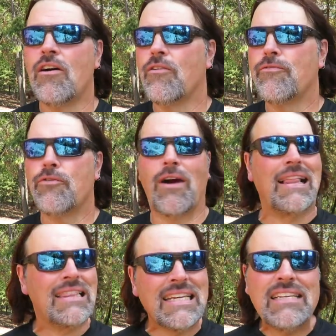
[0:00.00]
for
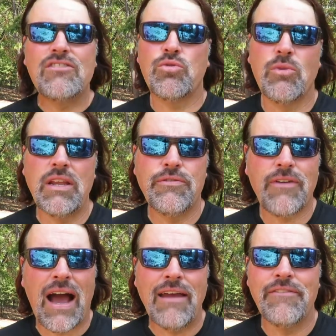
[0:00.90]
at least
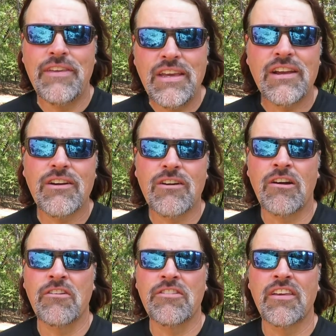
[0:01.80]
25
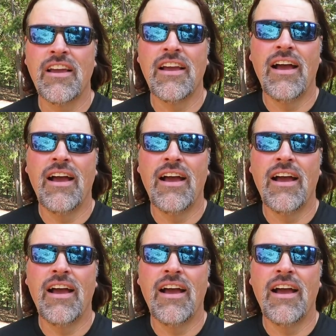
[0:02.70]
years